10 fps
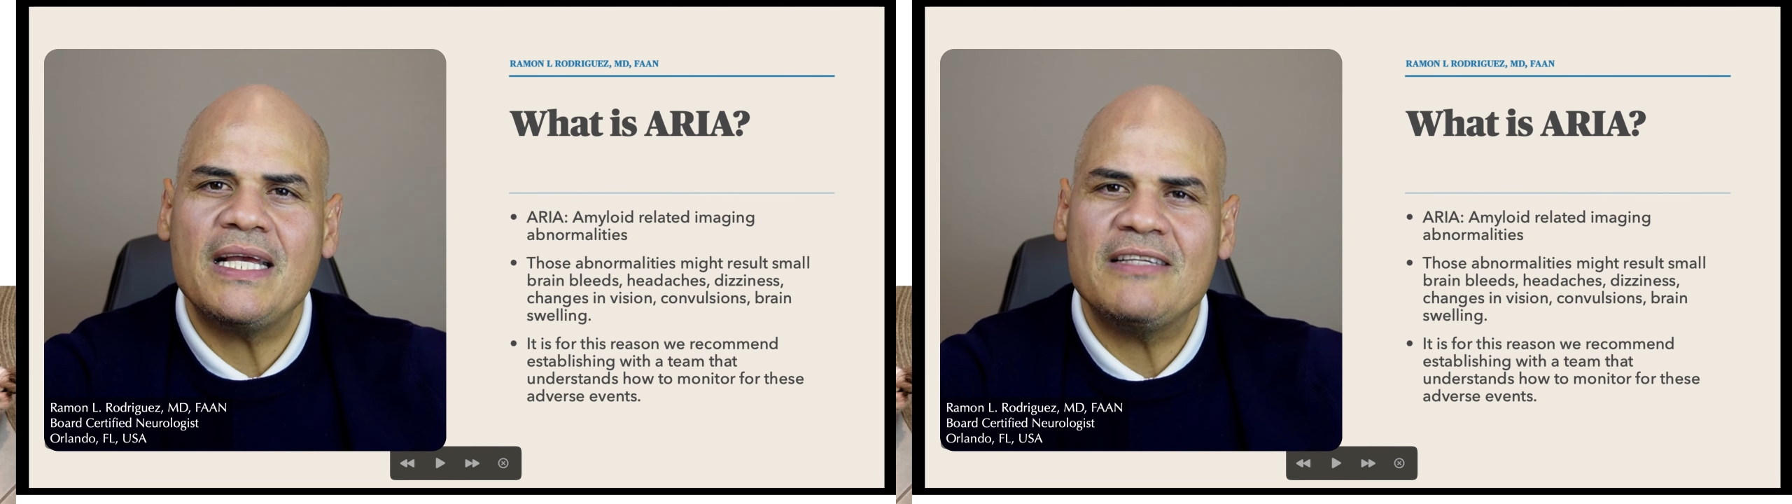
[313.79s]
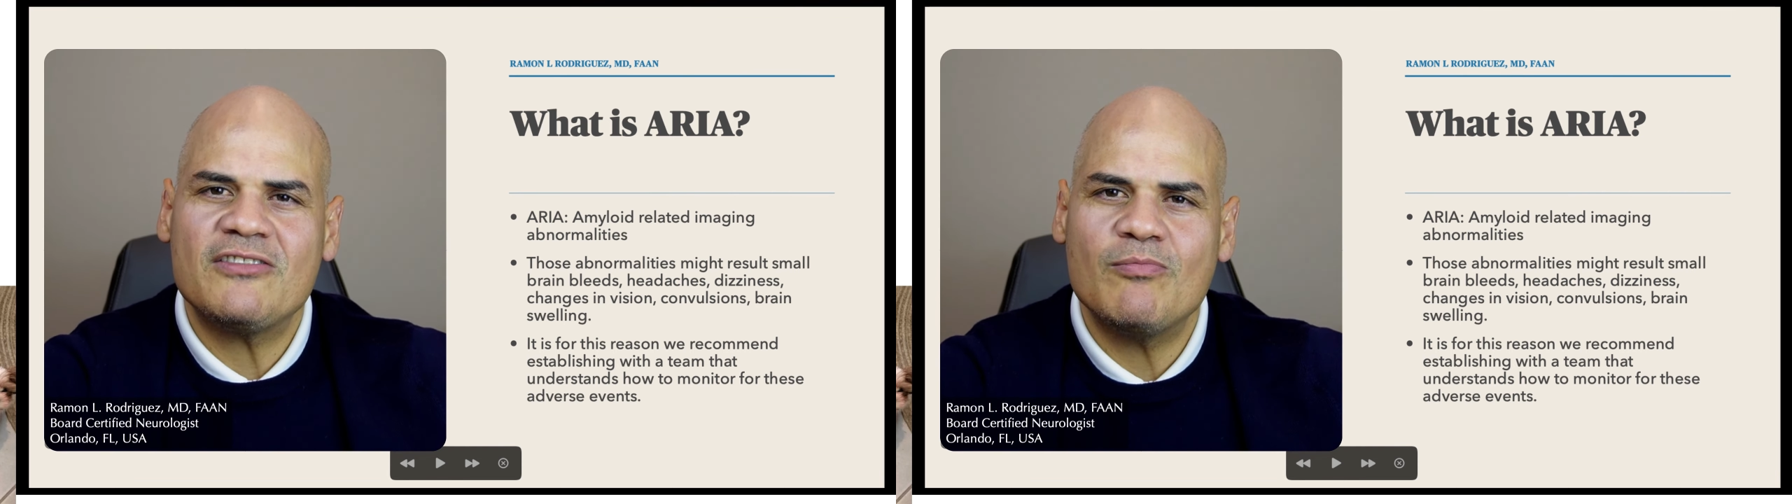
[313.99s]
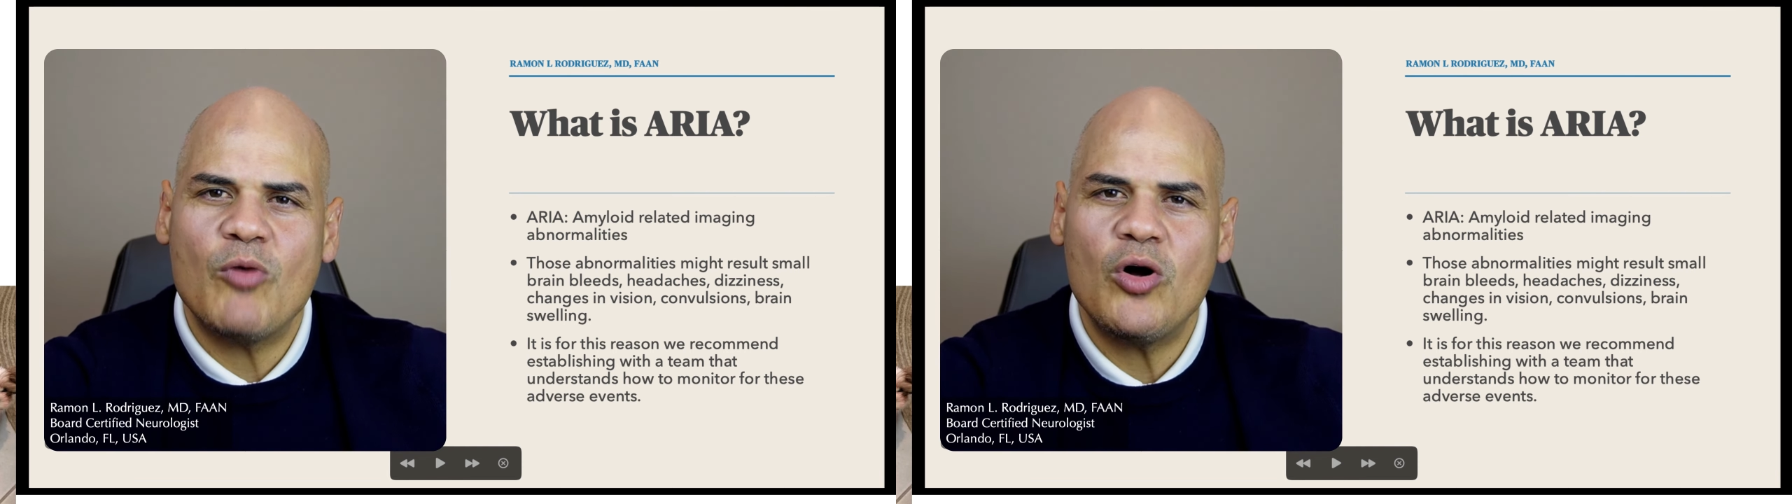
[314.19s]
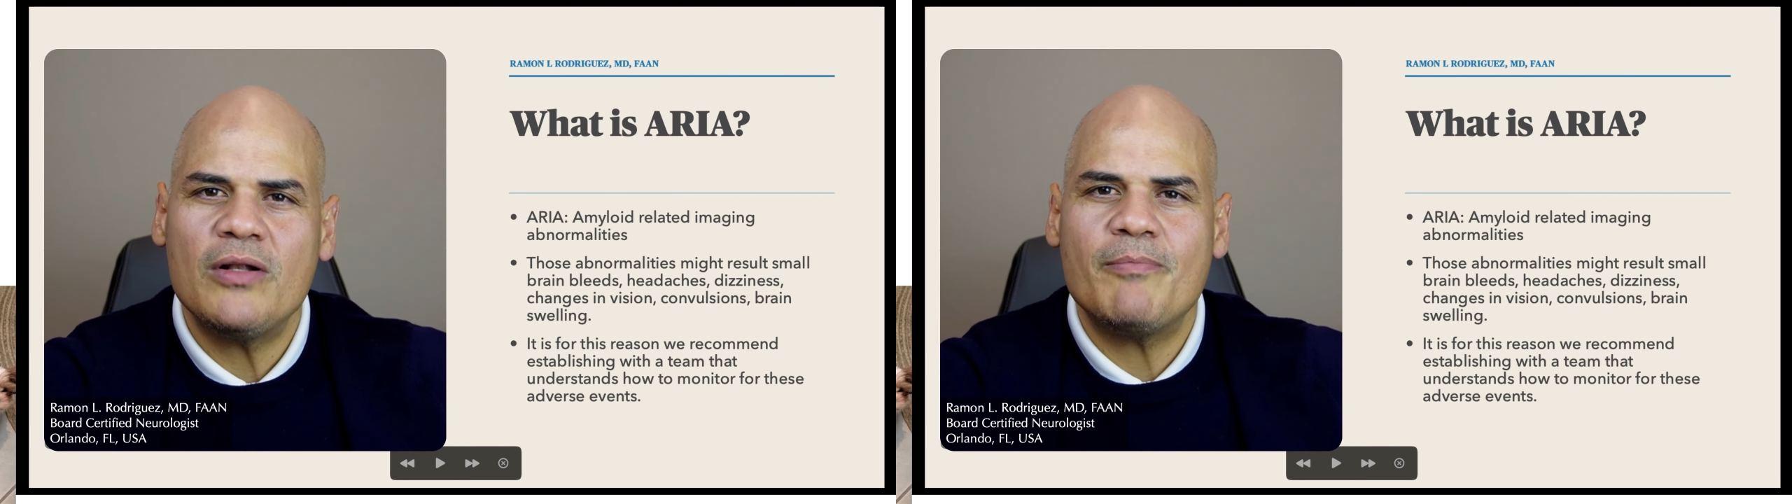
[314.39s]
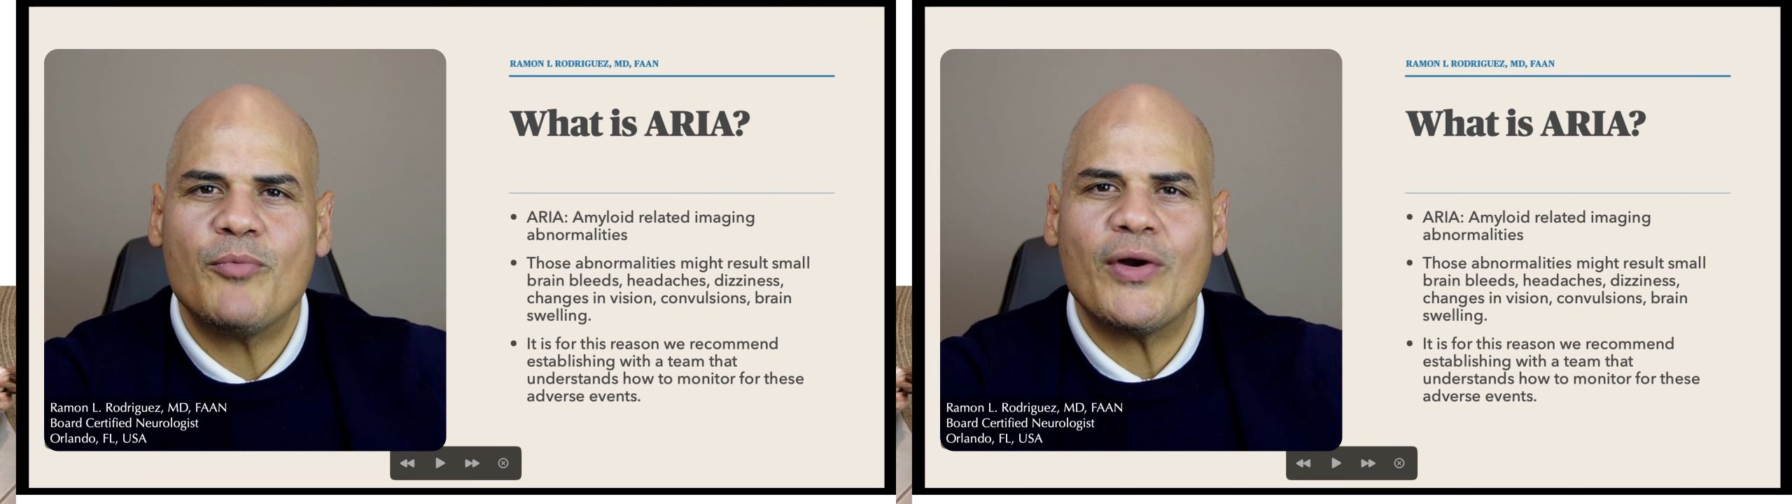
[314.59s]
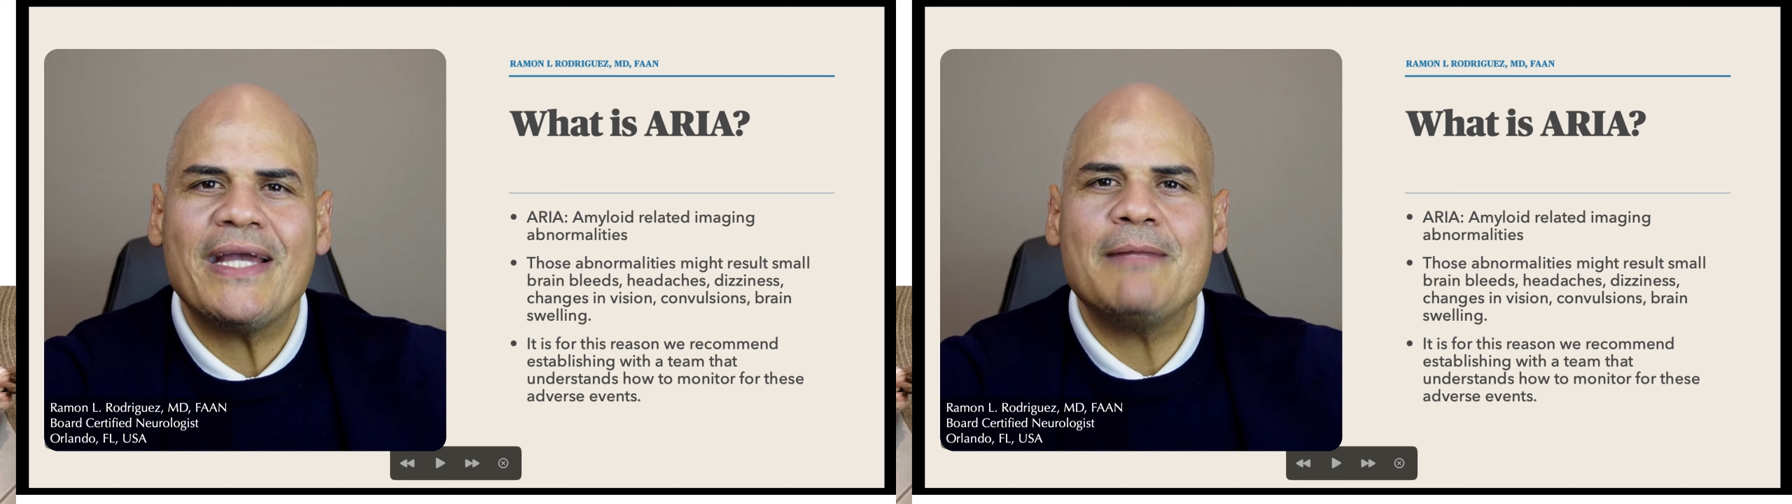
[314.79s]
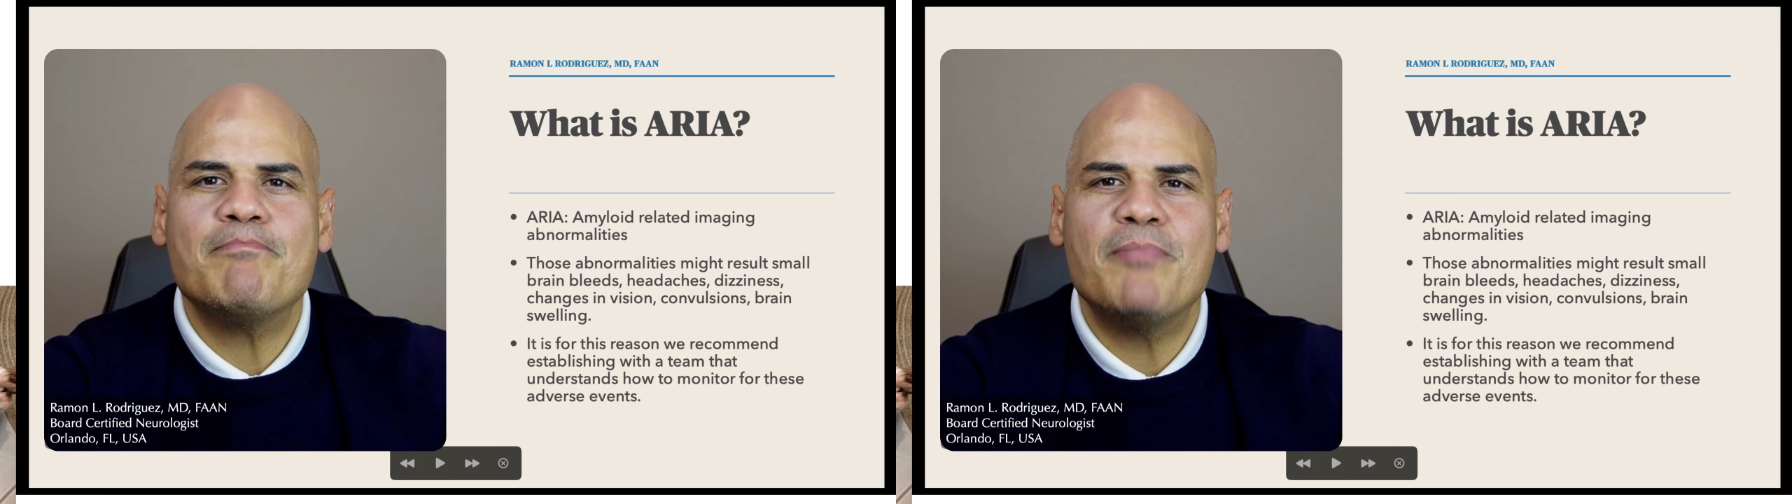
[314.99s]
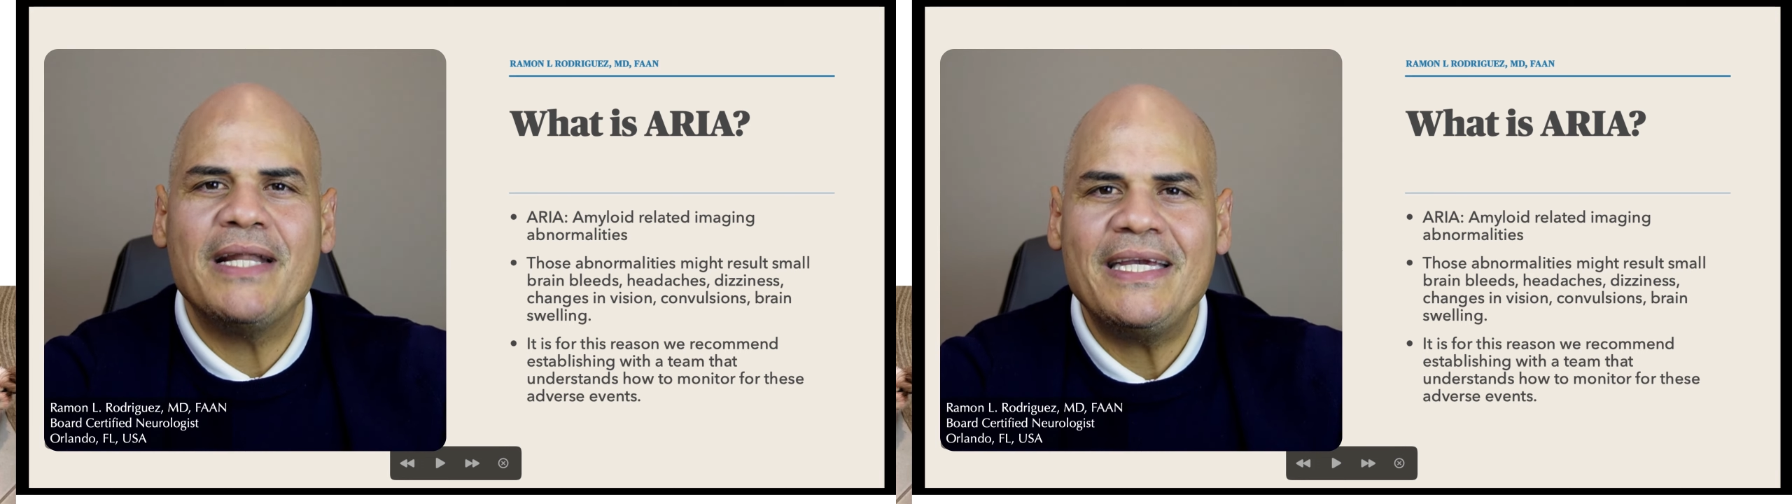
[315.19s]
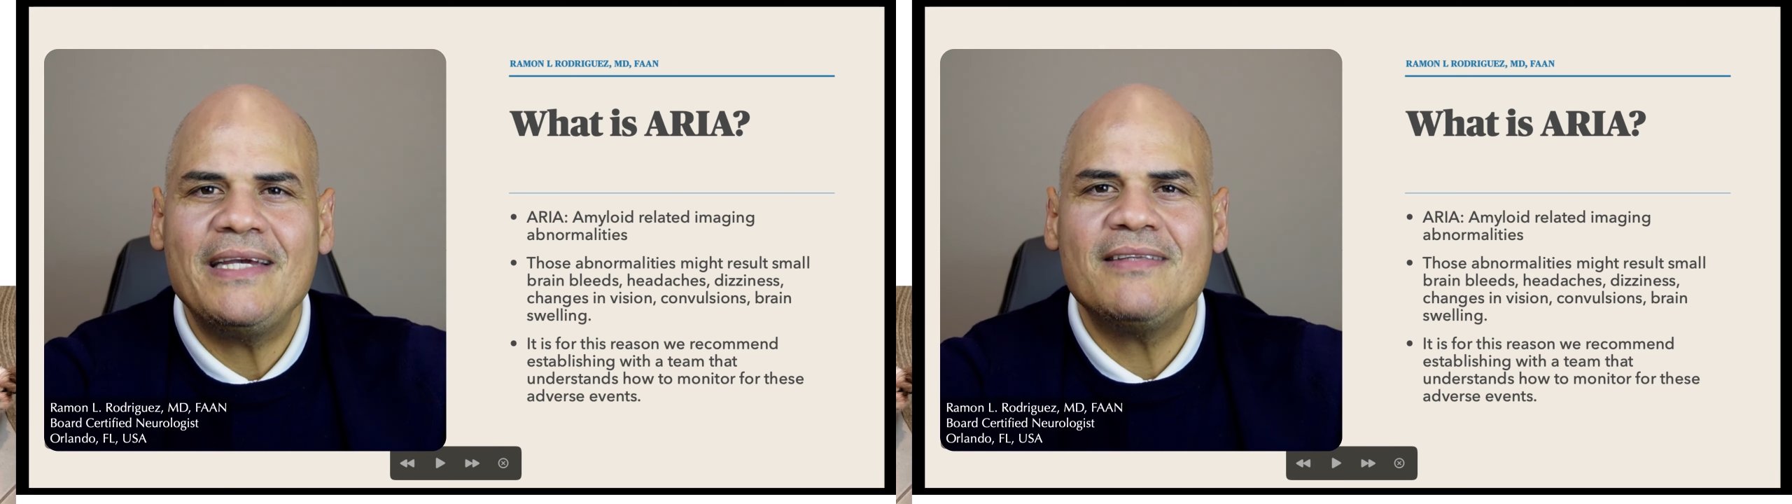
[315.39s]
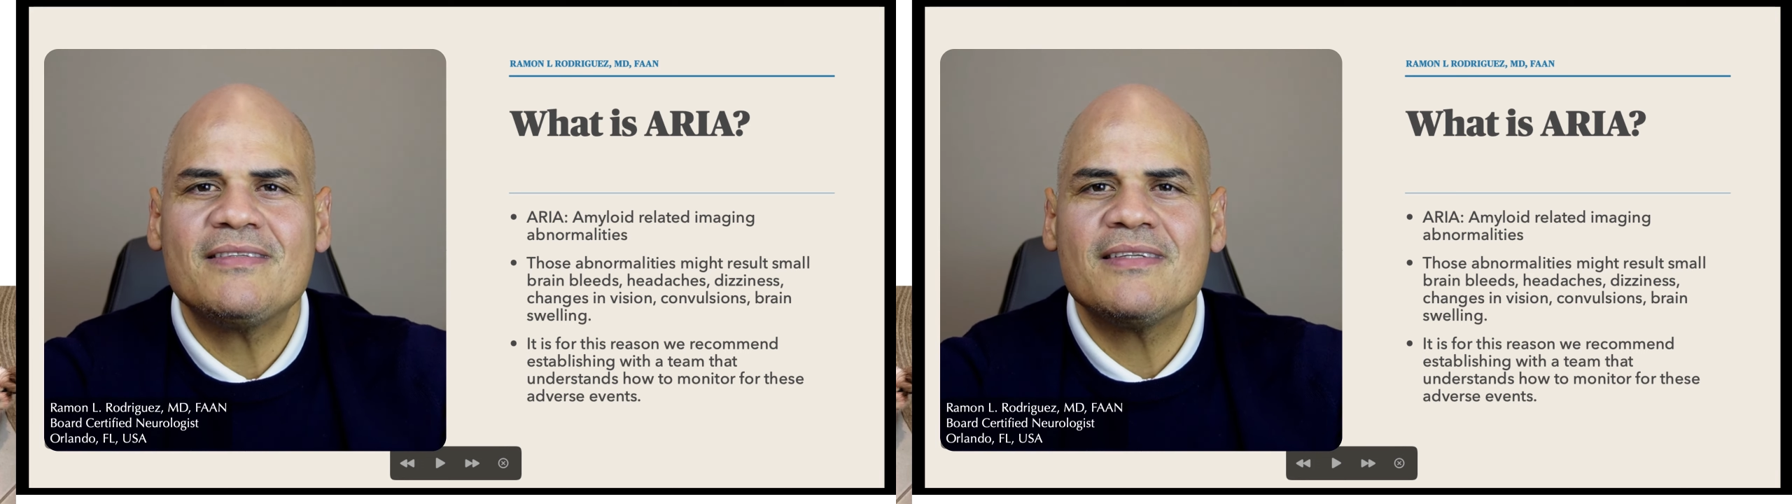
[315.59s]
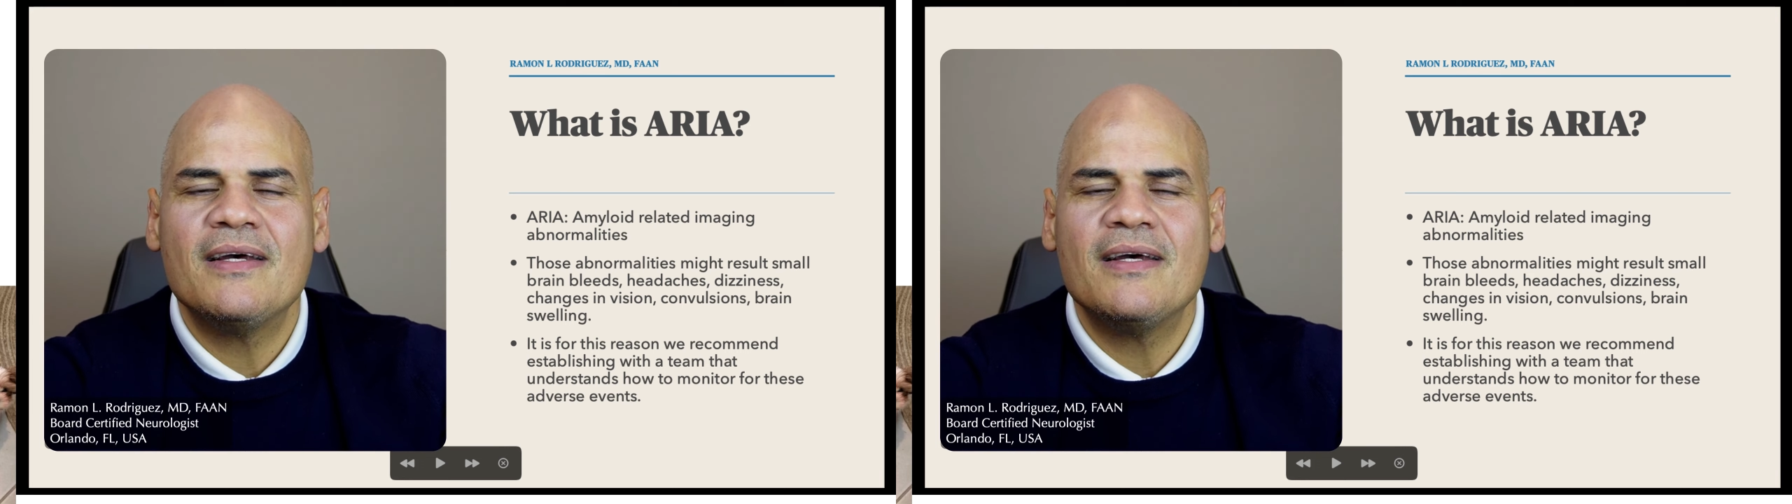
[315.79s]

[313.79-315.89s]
in small brain bleeds.